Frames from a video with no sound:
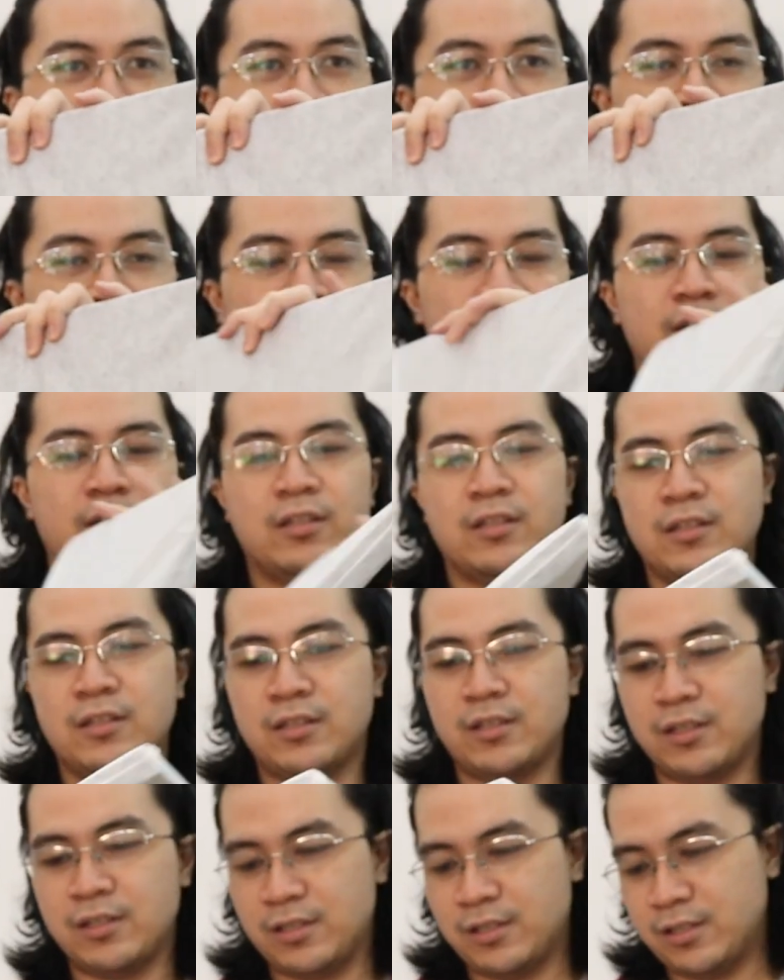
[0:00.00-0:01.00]
in
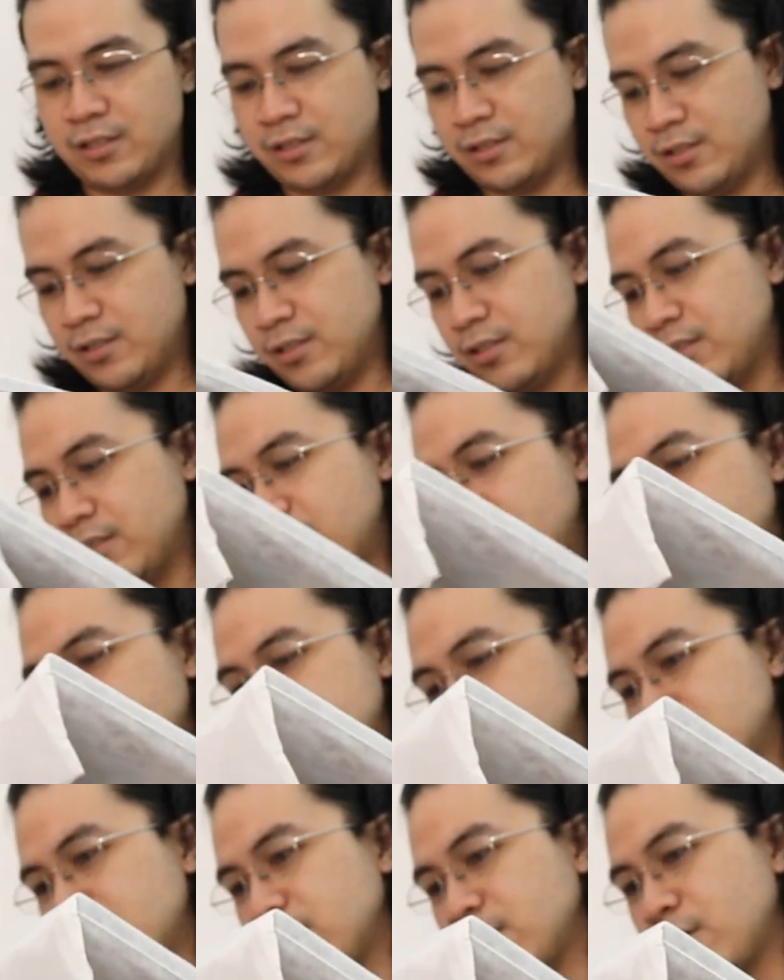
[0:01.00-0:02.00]

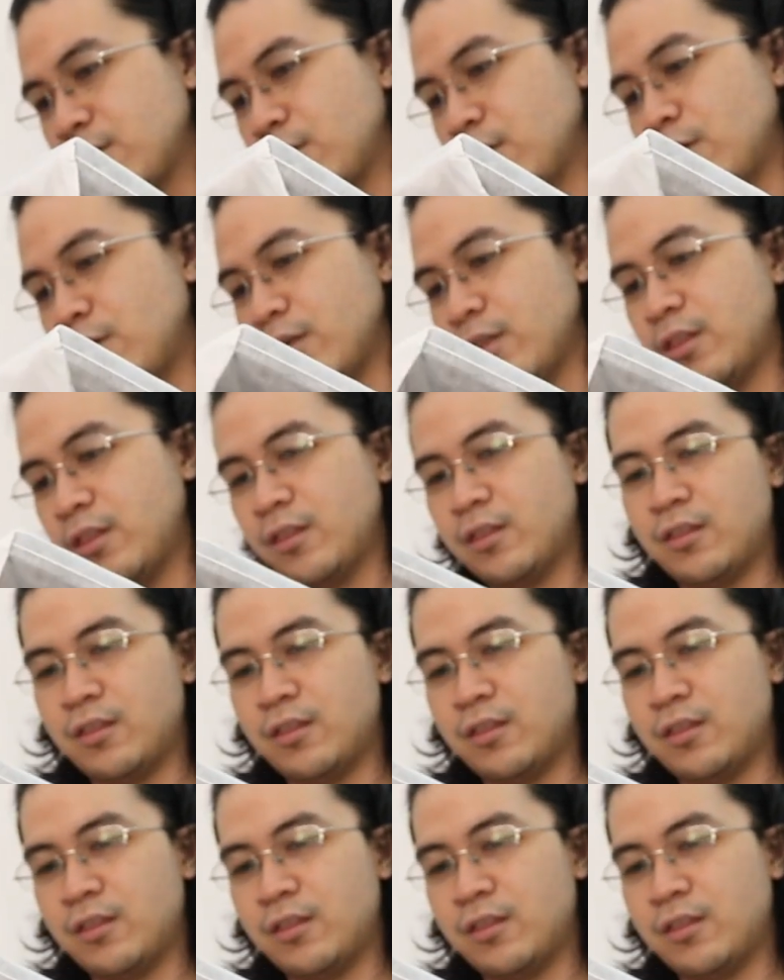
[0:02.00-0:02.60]
nice cloth.